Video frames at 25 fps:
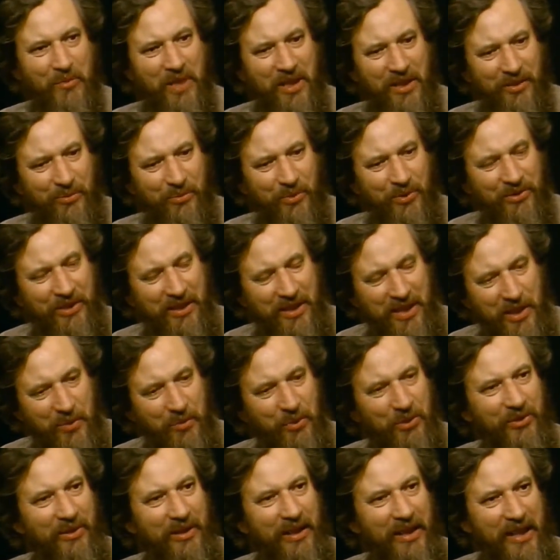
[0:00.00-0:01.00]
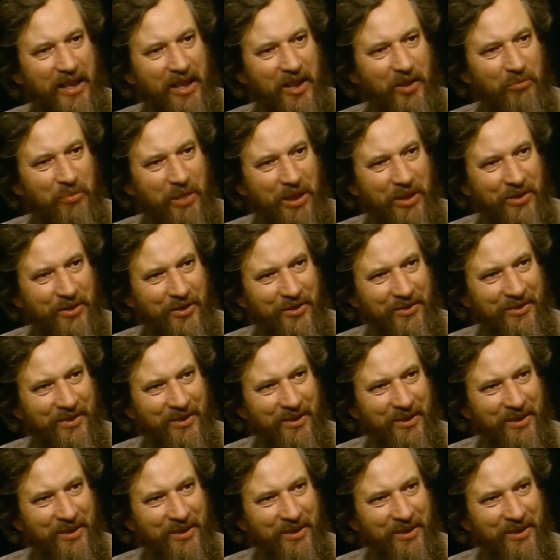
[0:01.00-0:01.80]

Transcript: he was clean, because